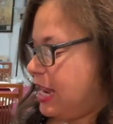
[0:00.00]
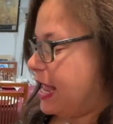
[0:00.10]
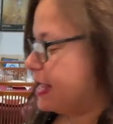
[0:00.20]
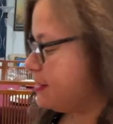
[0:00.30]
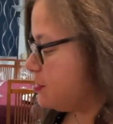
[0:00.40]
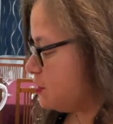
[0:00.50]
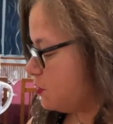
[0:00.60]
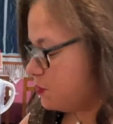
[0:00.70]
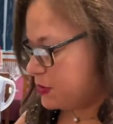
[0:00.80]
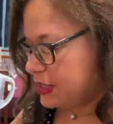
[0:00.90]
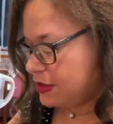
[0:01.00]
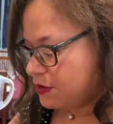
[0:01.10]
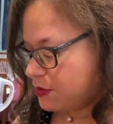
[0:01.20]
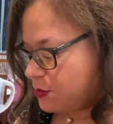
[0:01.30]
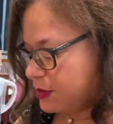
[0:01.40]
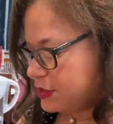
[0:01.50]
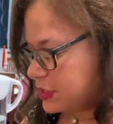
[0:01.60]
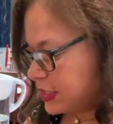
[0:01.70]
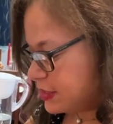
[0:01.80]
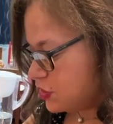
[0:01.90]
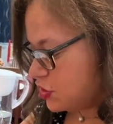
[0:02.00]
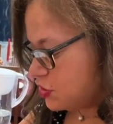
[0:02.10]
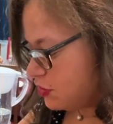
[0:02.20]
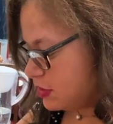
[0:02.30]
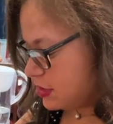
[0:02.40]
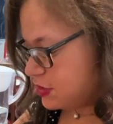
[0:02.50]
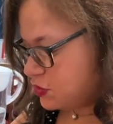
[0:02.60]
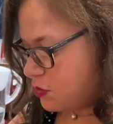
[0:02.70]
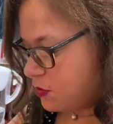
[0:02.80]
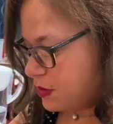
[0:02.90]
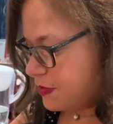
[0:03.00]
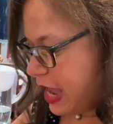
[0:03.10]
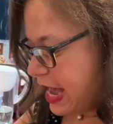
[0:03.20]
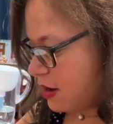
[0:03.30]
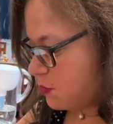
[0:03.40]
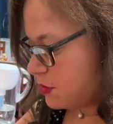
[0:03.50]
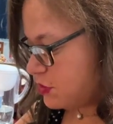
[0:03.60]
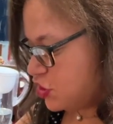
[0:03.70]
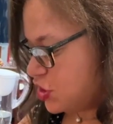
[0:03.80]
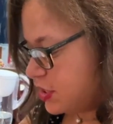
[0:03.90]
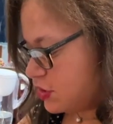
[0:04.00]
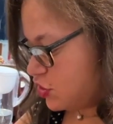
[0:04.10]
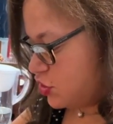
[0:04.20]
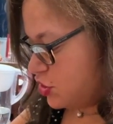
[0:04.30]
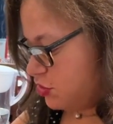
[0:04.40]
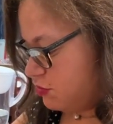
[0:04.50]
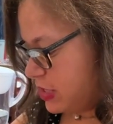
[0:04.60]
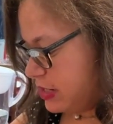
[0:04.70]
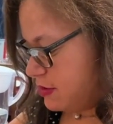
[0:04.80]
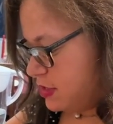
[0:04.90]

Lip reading: and we are going to get started on our Shakshouka.